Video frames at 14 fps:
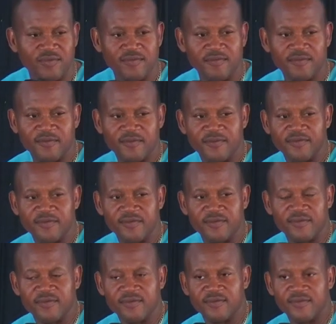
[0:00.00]

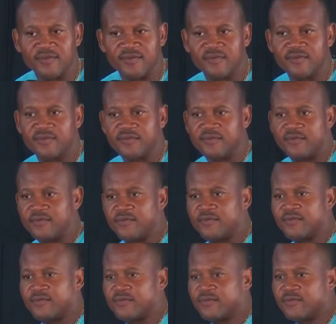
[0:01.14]

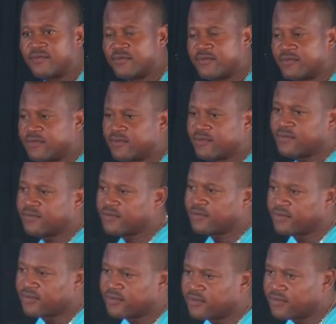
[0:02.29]

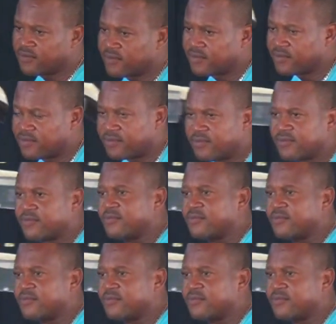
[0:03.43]
(silence)